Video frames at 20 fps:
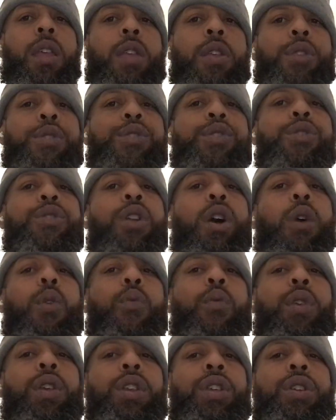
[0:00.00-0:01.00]
you know,
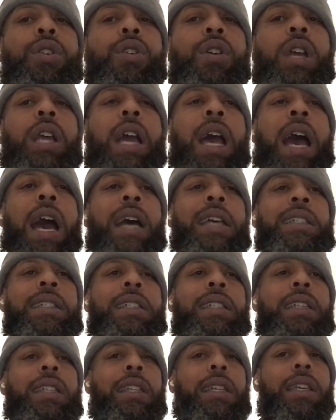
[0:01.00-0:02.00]
when you're
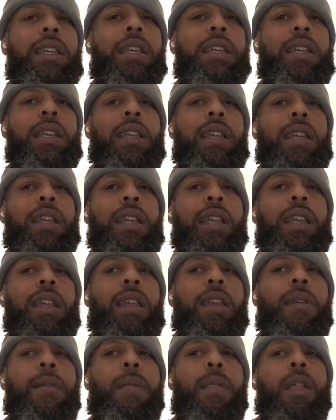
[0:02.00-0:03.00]
constantly
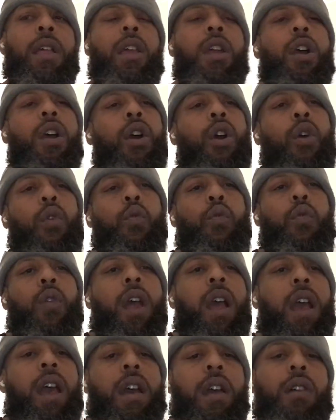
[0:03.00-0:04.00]

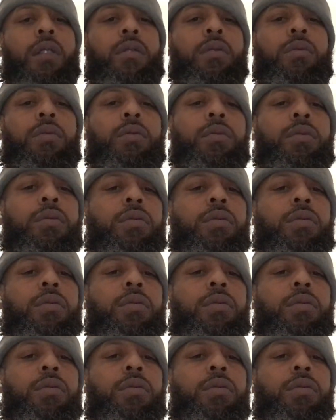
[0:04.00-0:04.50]
around